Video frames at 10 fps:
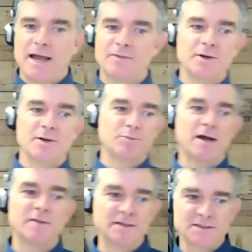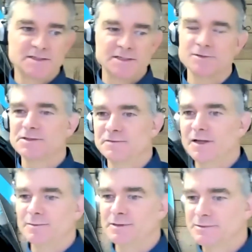and then apply that to skills
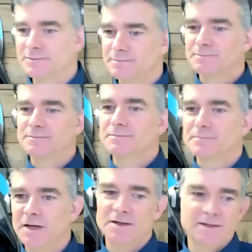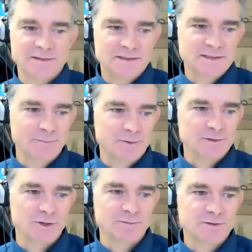development in simple
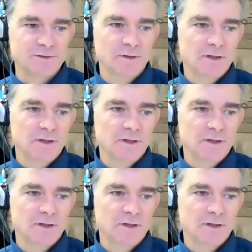terms.